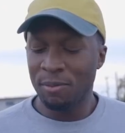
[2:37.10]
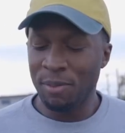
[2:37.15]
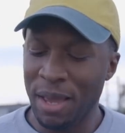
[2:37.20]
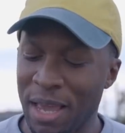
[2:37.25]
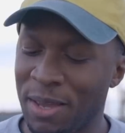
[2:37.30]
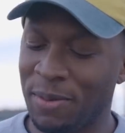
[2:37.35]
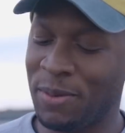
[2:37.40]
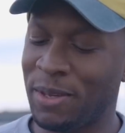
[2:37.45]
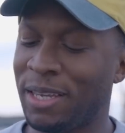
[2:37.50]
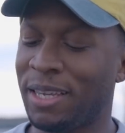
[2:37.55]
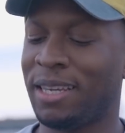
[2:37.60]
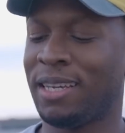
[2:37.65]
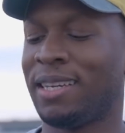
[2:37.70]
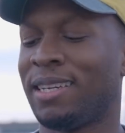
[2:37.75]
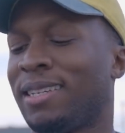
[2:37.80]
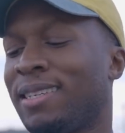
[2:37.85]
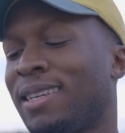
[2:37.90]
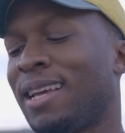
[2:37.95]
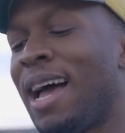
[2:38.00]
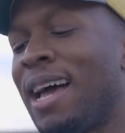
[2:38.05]
Baby,
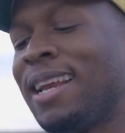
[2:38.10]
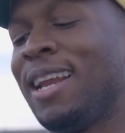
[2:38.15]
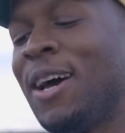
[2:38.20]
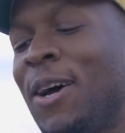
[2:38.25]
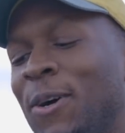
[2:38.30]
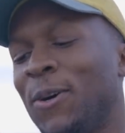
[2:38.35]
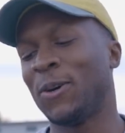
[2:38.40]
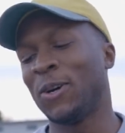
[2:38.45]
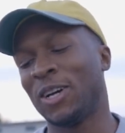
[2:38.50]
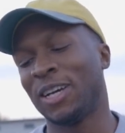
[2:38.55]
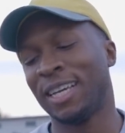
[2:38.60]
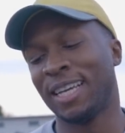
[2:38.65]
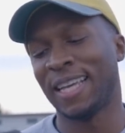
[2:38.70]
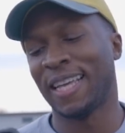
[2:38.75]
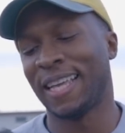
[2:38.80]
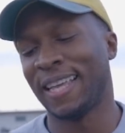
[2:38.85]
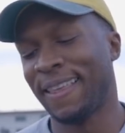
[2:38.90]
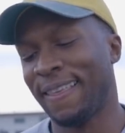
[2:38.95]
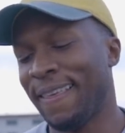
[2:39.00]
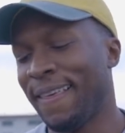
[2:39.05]
I know.
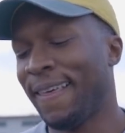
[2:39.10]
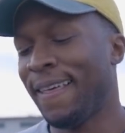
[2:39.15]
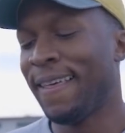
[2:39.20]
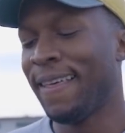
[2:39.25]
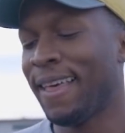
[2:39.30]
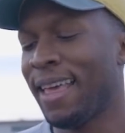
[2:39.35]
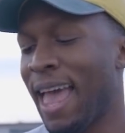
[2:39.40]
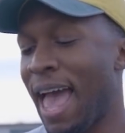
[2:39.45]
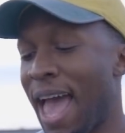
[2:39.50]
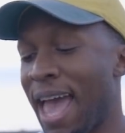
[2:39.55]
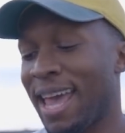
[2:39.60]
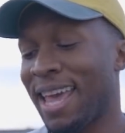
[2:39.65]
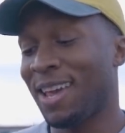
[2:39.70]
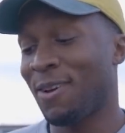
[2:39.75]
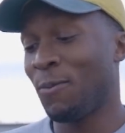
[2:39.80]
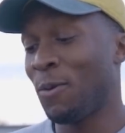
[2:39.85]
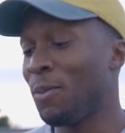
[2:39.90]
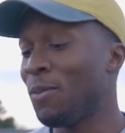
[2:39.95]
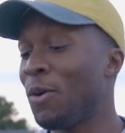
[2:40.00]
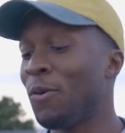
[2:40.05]
Hey,
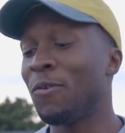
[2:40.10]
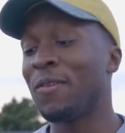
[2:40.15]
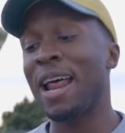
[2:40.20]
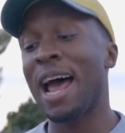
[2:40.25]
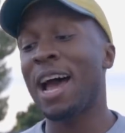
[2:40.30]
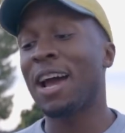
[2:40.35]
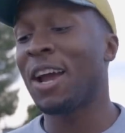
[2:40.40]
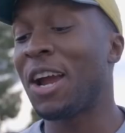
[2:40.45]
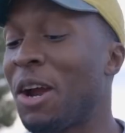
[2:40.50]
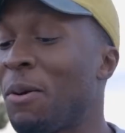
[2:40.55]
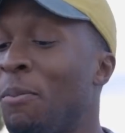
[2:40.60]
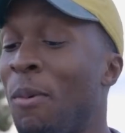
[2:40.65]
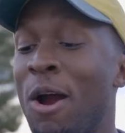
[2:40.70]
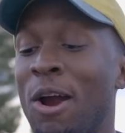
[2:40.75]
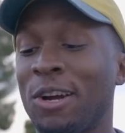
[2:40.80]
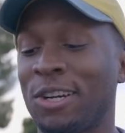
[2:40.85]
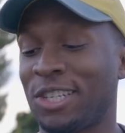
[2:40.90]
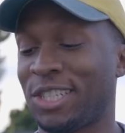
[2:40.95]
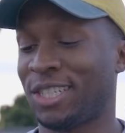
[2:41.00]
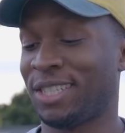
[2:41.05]
we moving out here
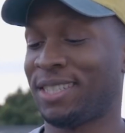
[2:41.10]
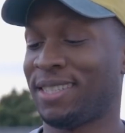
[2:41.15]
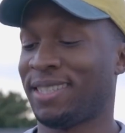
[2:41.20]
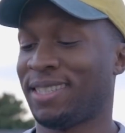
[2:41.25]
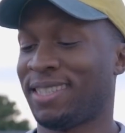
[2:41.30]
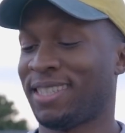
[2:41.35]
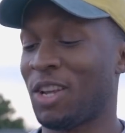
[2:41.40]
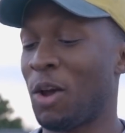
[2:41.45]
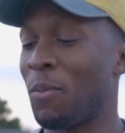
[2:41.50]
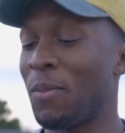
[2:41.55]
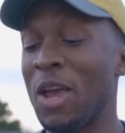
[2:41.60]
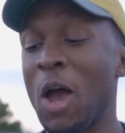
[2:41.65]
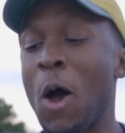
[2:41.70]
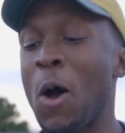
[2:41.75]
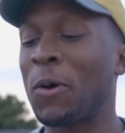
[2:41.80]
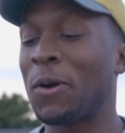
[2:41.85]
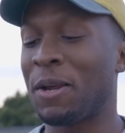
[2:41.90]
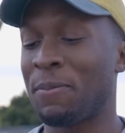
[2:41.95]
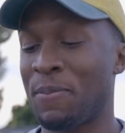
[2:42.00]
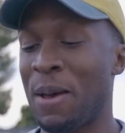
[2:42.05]
March. It's gonna be
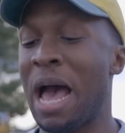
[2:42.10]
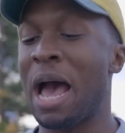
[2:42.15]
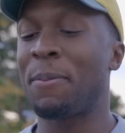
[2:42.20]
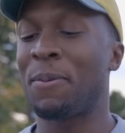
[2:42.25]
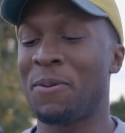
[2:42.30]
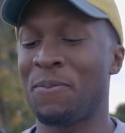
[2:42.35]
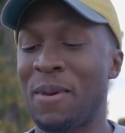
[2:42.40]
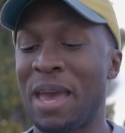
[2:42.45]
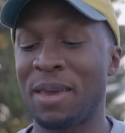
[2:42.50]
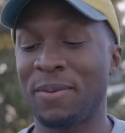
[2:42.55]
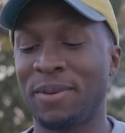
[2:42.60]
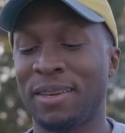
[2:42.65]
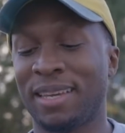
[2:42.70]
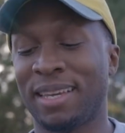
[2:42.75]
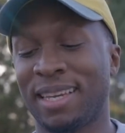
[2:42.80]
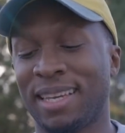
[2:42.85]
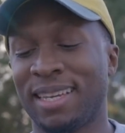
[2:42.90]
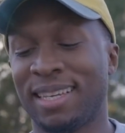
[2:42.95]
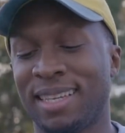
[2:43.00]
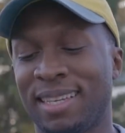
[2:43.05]
on and popping, baby.
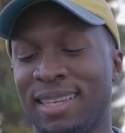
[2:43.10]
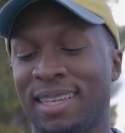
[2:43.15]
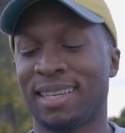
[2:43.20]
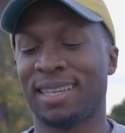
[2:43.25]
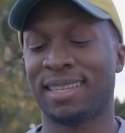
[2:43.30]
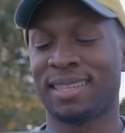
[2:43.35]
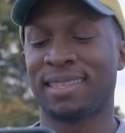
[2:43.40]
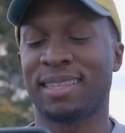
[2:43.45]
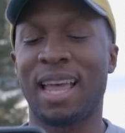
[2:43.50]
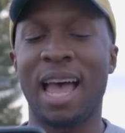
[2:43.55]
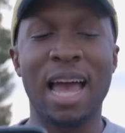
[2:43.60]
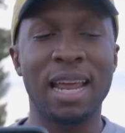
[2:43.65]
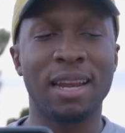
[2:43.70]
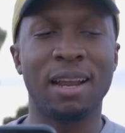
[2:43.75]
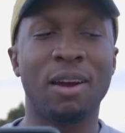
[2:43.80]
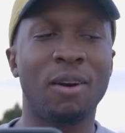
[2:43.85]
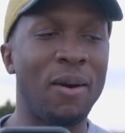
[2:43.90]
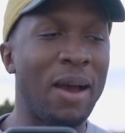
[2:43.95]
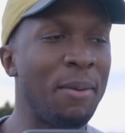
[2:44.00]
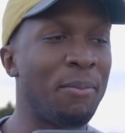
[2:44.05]
I
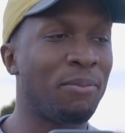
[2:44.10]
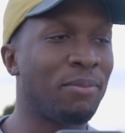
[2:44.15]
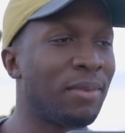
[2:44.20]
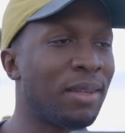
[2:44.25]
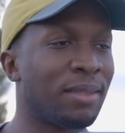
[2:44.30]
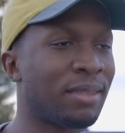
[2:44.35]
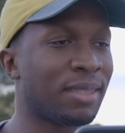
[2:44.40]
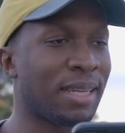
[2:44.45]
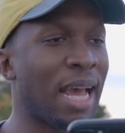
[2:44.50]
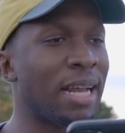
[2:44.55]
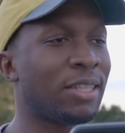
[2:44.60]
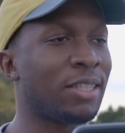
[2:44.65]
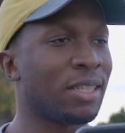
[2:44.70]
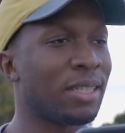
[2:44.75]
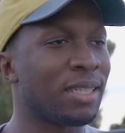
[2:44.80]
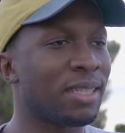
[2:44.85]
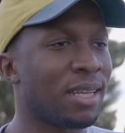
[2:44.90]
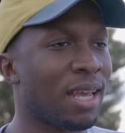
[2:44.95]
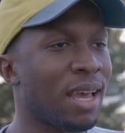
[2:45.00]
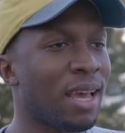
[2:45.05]
know, the
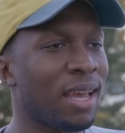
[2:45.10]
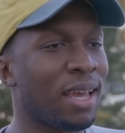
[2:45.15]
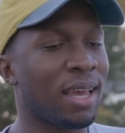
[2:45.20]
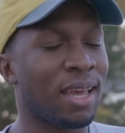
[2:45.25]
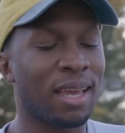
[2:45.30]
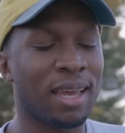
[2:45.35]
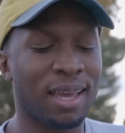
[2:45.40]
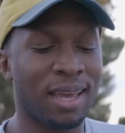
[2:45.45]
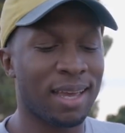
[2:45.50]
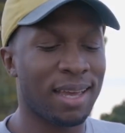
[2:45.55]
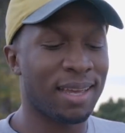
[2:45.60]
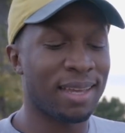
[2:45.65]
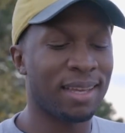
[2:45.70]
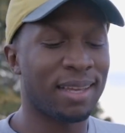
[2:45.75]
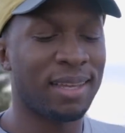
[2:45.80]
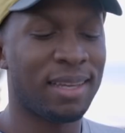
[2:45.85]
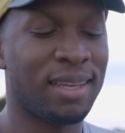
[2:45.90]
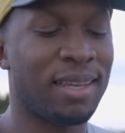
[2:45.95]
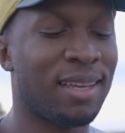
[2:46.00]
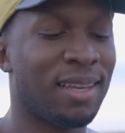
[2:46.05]
sketches, yeah.
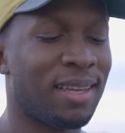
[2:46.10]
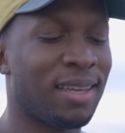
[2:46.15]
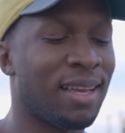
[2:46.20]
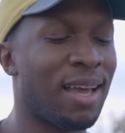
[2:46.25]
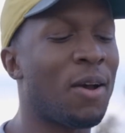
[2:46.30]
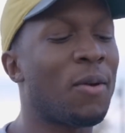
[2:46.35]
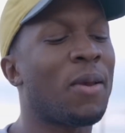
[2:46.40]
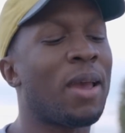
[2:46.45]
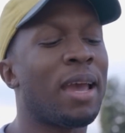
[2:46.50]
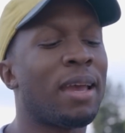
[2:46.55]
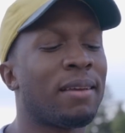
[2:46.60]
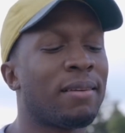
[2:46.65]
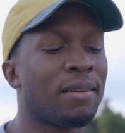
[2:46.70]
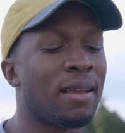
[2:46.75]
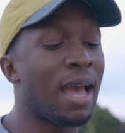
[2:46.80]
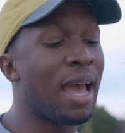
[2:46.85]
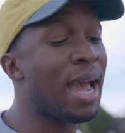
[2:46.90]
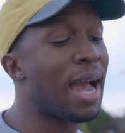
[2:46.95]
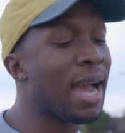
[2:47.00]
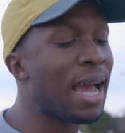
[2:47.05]
Okay,
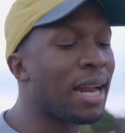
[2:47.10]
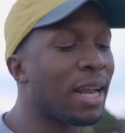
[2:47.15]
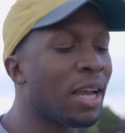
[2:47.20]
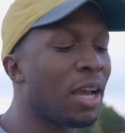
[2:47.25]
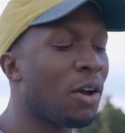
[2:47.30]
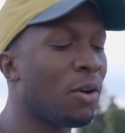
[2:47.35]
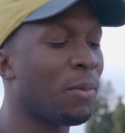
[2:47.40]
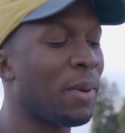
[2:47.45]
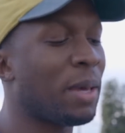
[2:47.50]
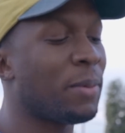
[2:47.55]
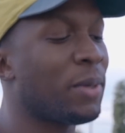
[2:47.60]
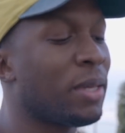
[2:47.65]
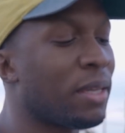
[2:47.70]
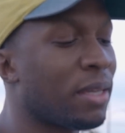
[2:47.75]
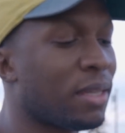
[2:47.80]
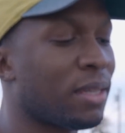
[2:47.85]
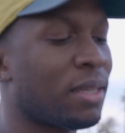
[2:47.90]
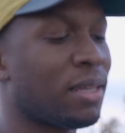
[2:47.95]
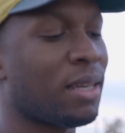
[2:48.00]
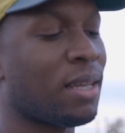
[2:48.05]
hey, I gotta go, baby.
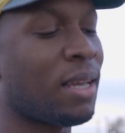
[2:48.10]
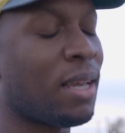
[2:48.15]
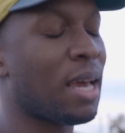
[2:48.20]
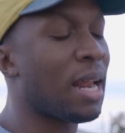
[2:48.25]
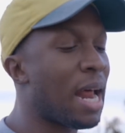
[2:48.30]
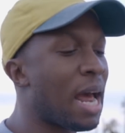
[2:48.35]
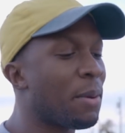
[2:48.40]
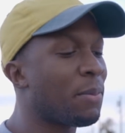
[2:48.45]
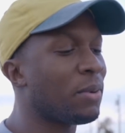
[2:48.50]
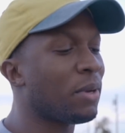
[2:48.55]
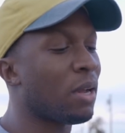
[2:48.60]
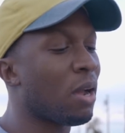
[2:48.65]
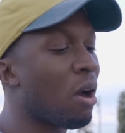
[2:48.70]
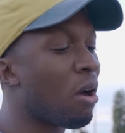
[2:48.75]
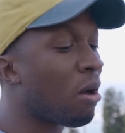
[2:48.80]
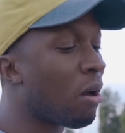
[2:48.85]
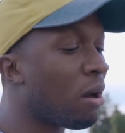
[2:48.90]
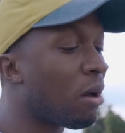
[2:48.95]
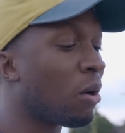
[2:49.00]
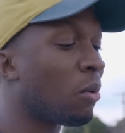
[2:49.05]
Gotta hop in the
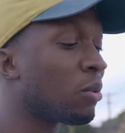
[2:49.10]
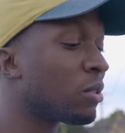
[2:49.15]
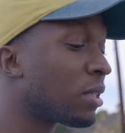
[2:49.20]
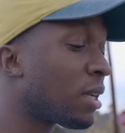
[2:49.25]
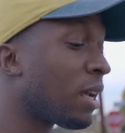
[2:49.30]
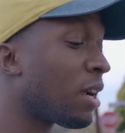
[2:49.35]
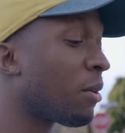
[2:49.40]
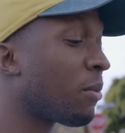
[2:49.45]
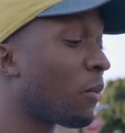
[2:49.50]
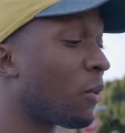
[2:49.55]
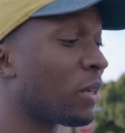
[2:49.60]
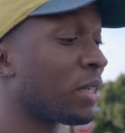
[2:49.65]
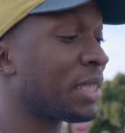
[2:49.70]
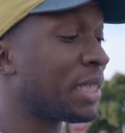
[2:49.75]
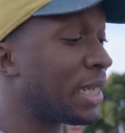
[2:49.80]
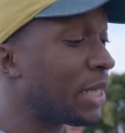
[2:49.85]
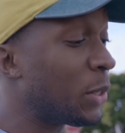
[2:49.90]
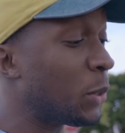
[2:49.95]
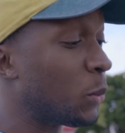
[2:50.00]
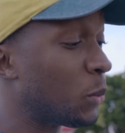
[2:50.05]
car, going to the airport,
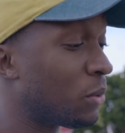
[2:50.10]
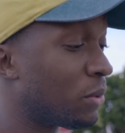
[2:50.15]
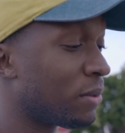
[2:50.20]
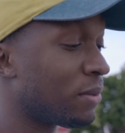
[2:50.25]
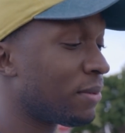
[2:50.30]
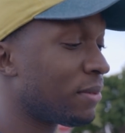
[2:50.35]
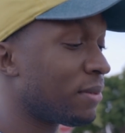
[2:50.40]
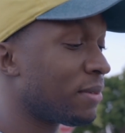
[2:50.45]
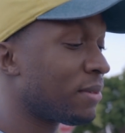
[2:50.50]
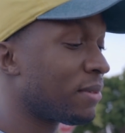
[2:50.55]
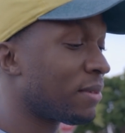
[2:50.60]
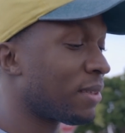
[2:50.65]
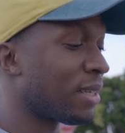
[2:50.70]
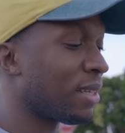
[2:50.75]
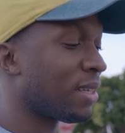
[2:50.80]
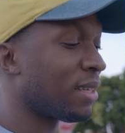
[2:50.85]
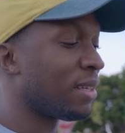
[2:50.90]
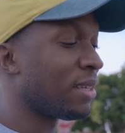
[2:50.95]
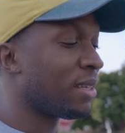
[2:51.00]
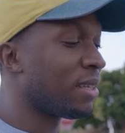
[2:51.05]
see you.
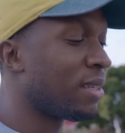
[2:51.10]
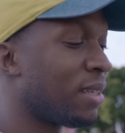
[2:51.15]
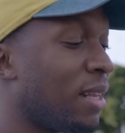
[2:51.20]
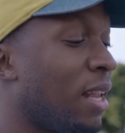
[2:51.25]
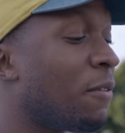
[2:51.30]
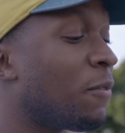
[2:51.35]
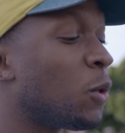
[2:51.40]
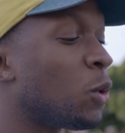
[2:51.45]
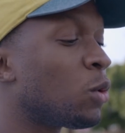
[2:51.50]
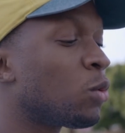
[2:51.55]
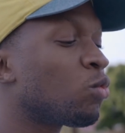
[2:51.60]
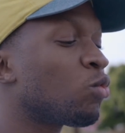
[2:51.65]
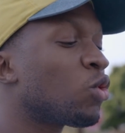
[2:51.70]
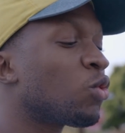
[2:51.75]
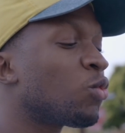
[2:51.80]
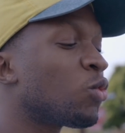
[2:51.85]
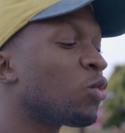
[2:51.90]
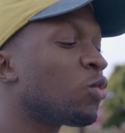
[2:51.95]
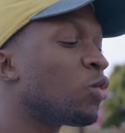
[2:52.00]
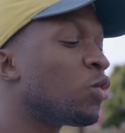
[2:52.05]
Love you.
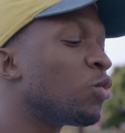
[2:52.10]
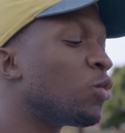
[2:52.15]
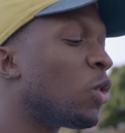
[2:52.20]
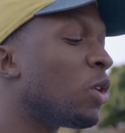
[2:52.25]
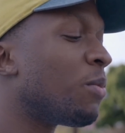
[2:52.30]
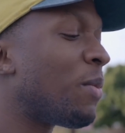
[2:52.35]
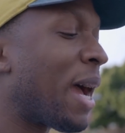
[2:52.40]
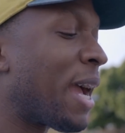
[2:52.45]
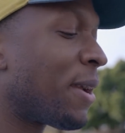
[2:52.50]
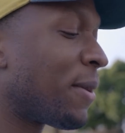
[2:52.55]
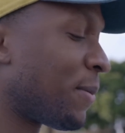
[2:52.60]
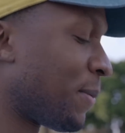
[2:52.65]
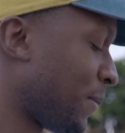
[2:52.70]
Bye.